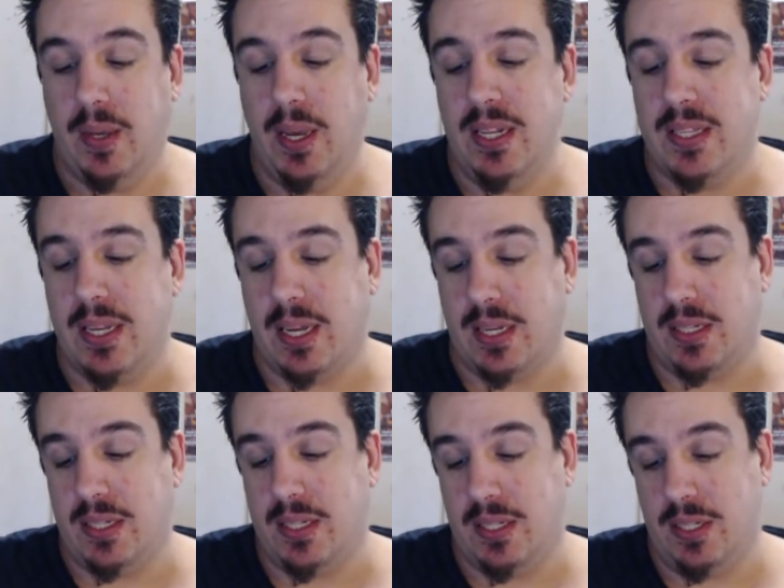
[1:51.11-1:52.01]

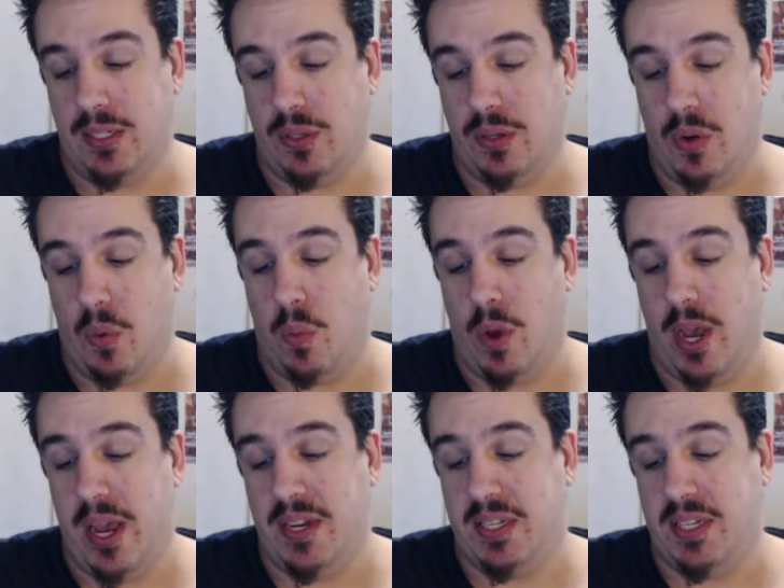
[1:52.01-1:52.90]
Quintas, or
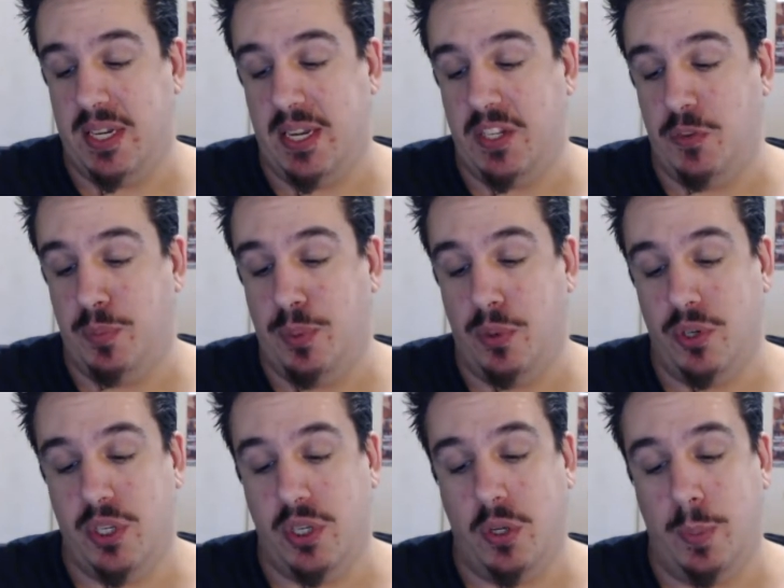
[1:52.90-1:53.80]
wine estates of
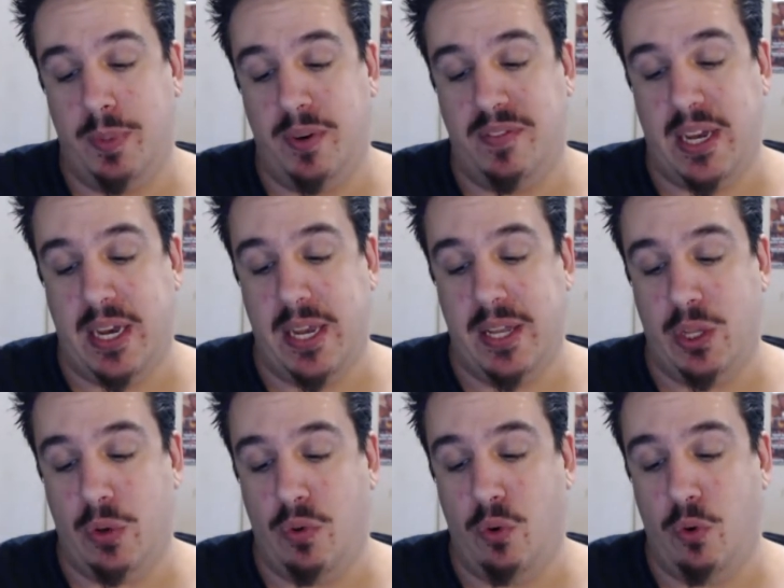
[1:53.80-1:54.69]
Portugal,
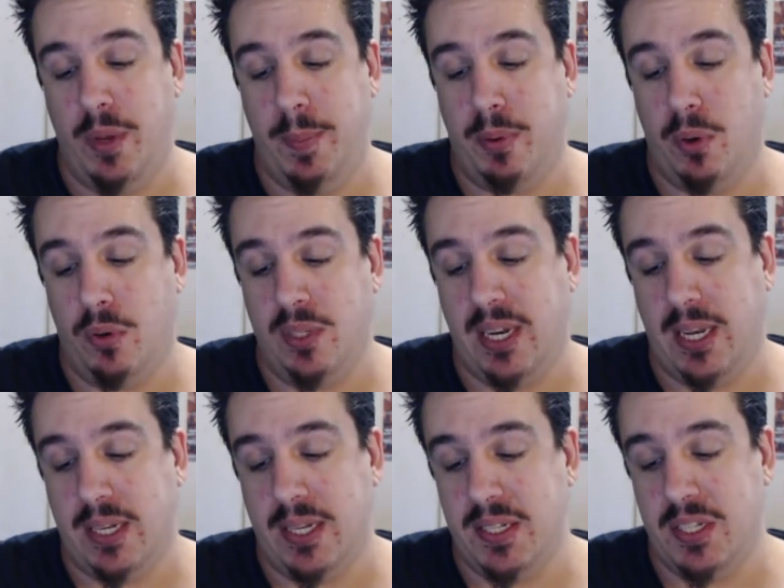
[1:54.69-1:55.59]
provide the ruby port
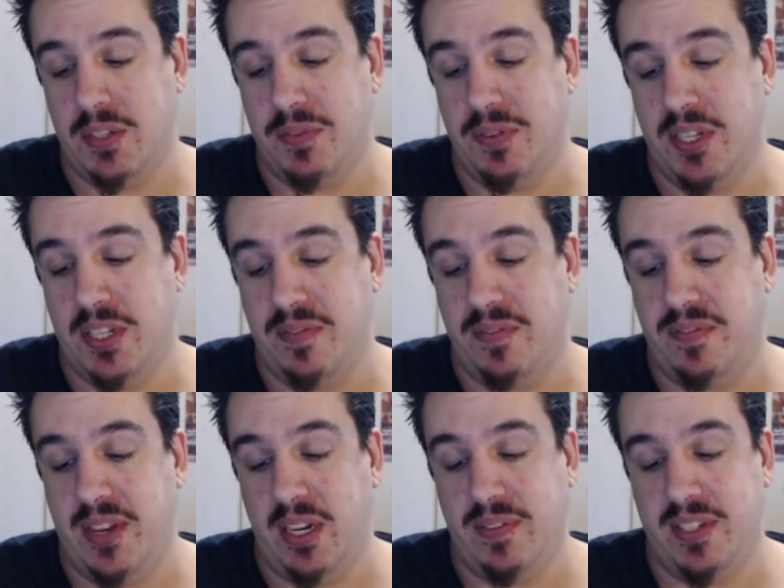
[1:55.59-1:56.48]
casks for this
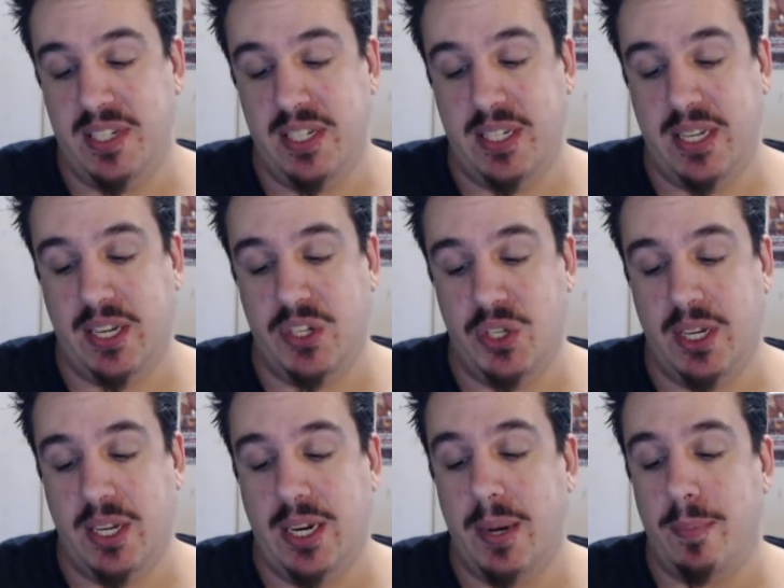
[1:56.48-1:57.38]
velvety
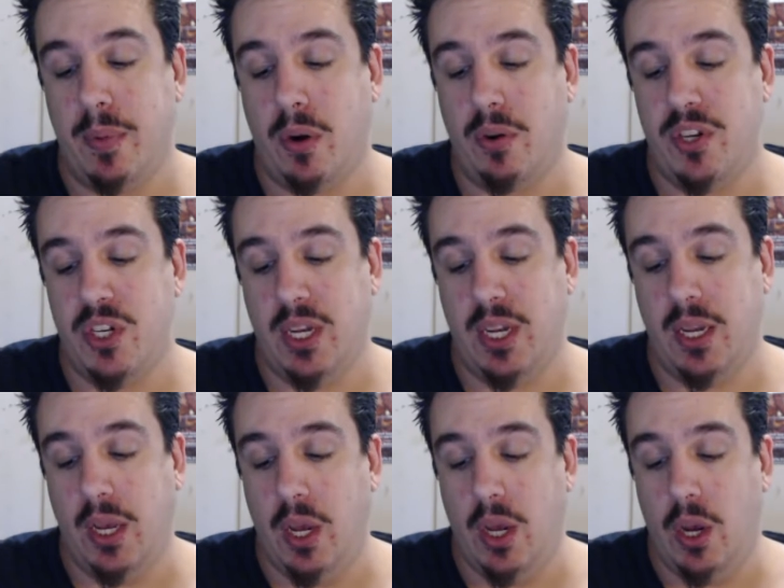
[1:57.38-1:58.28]
textured
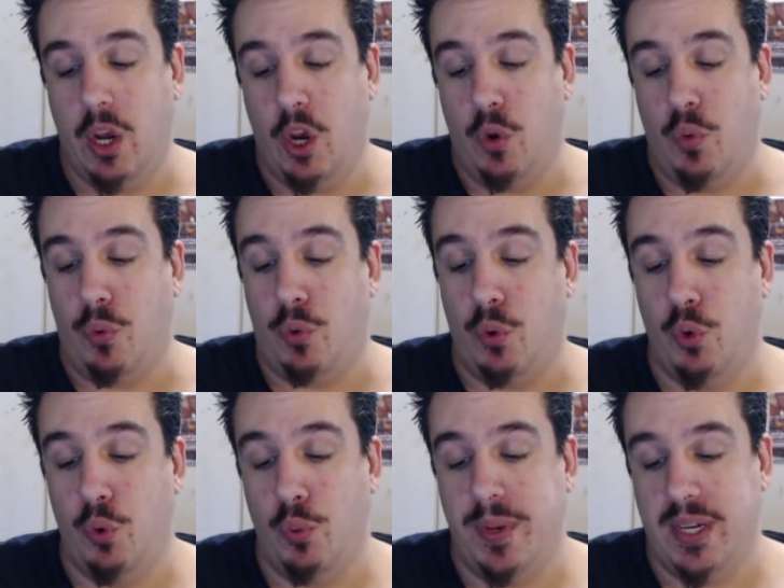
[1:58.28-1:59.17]
Glenmorangie.
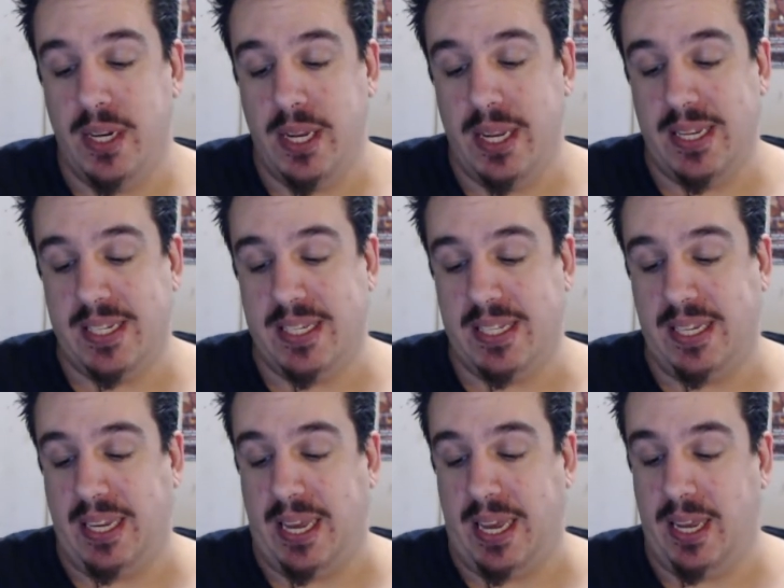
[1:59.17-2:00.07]
Ruben is
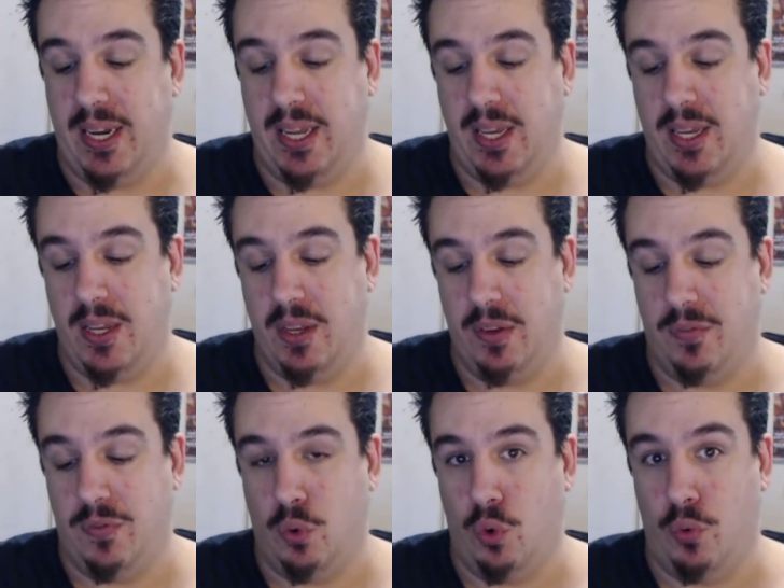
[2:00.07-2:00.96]
the Gaelic
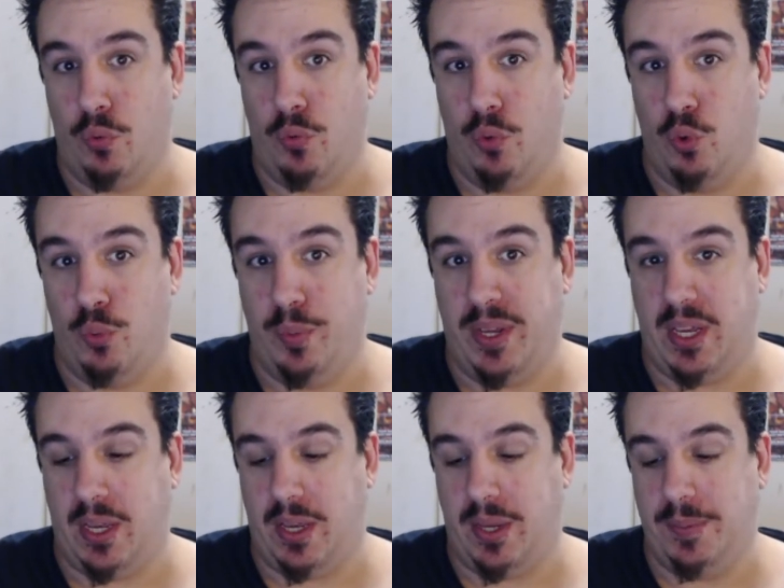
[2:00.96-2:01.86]
for
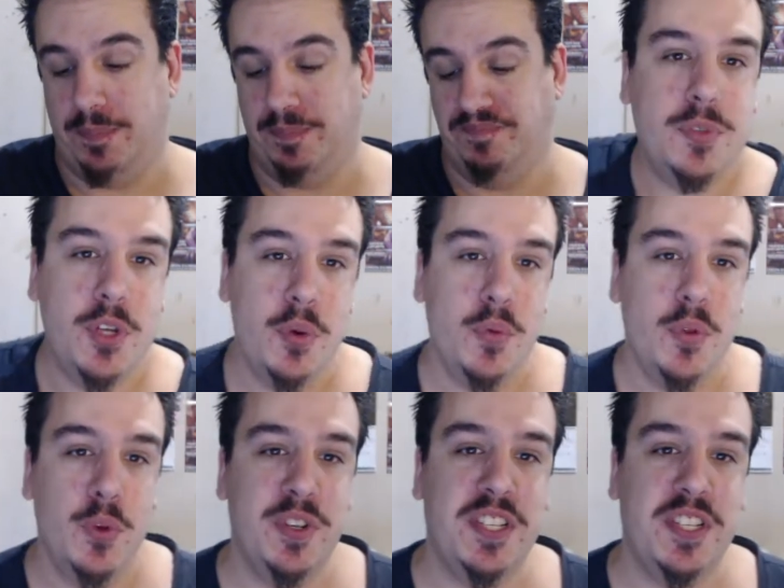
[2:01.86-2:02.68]
ruby. So the